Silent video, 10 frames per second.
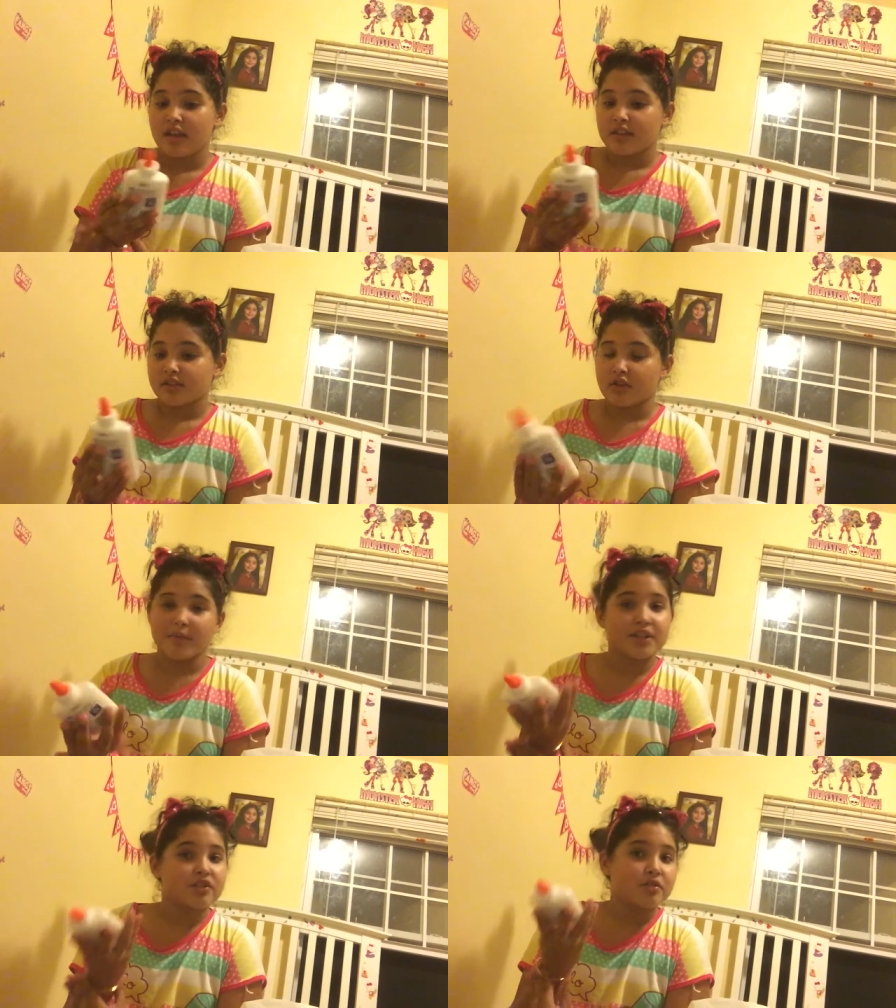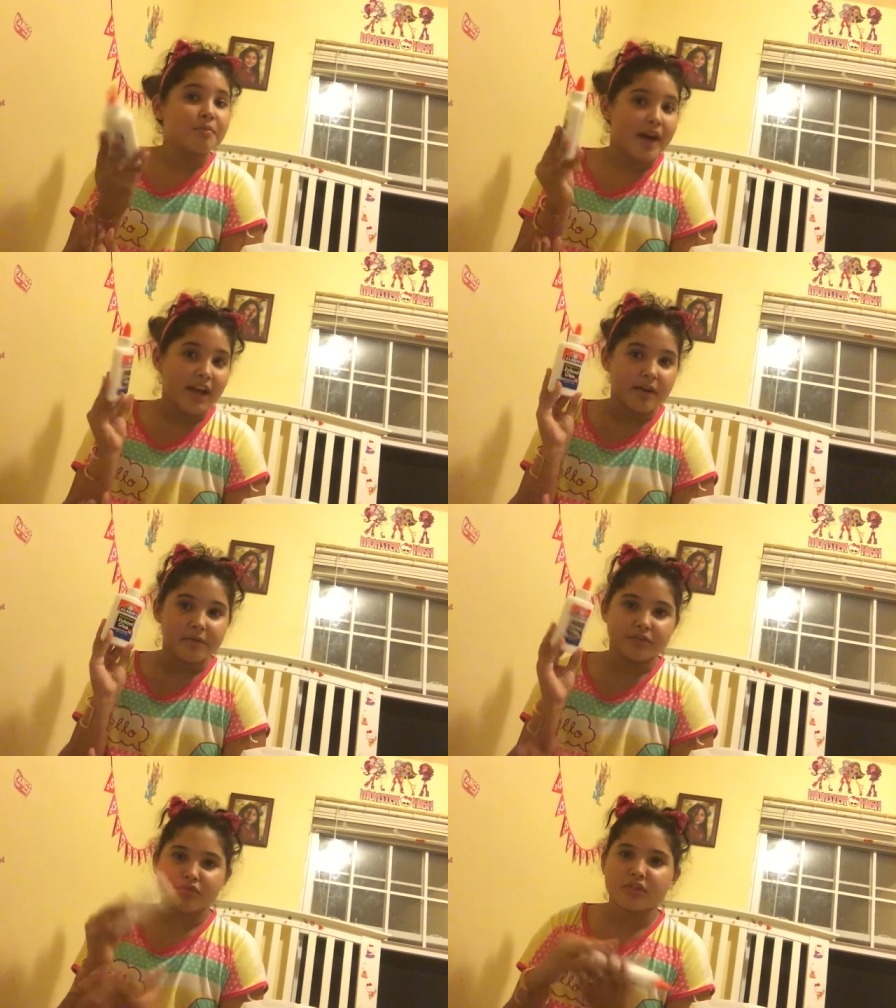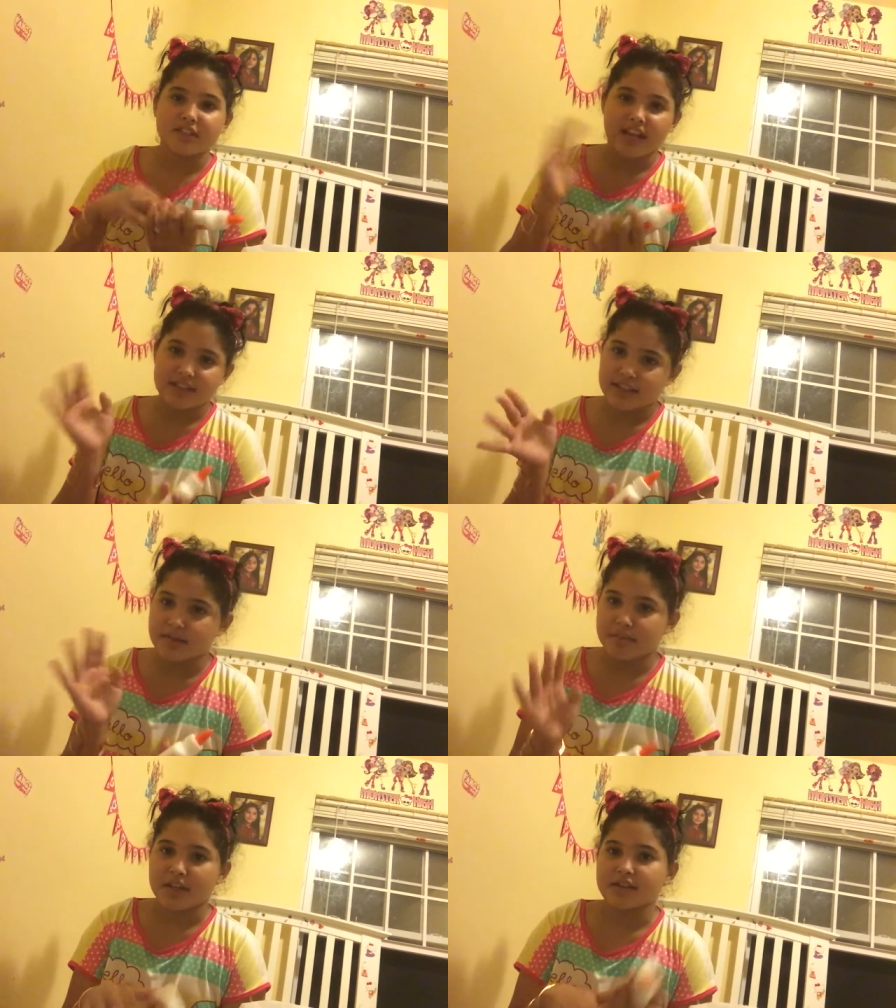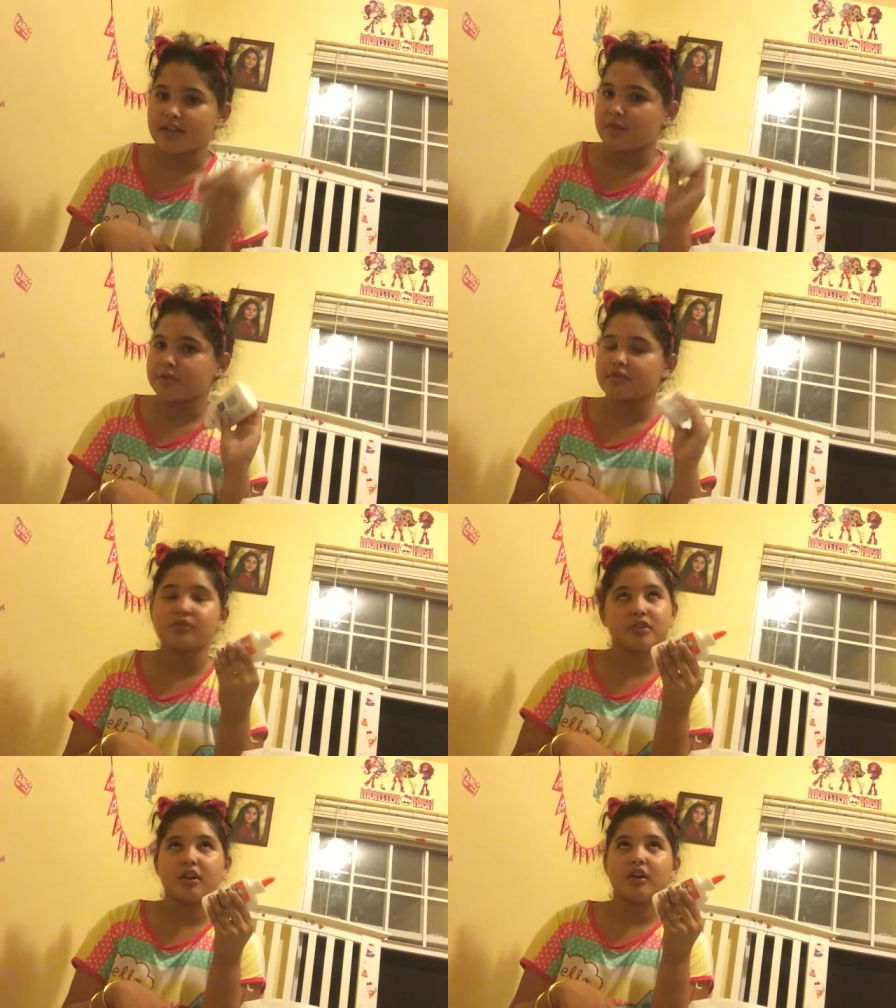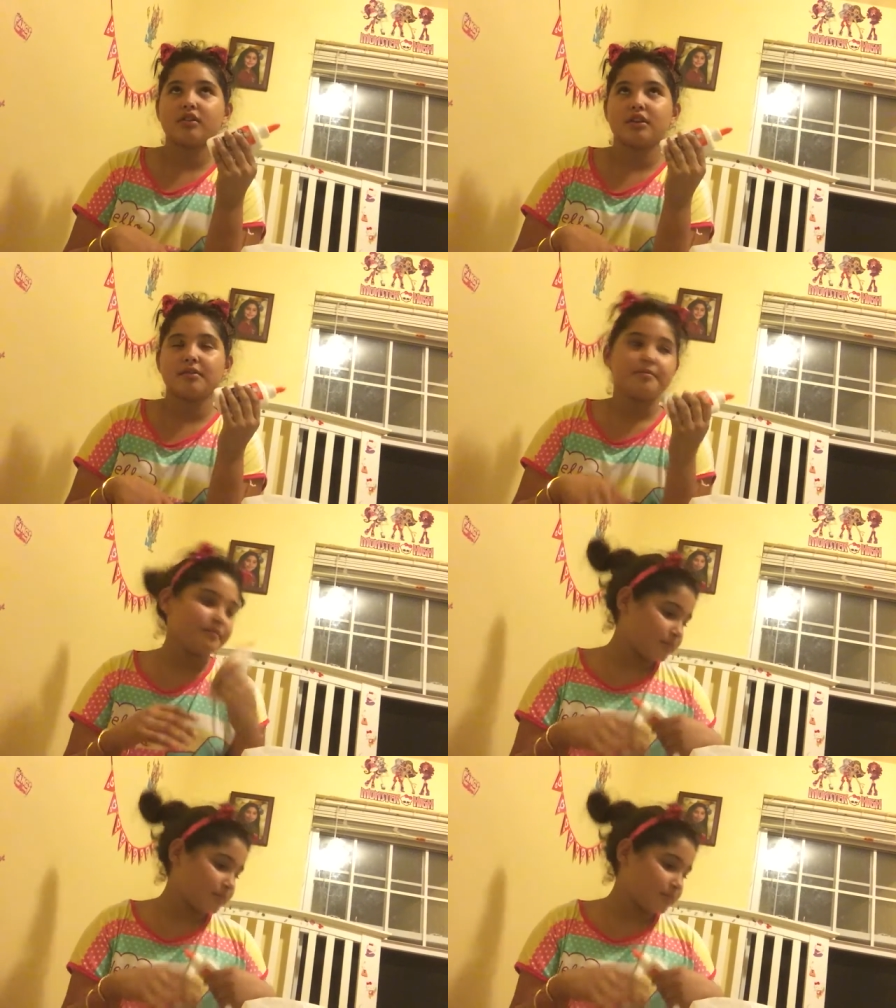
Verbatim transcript: So make sure you buy Elmer's glue and that's it because Elmer's glue is awesome.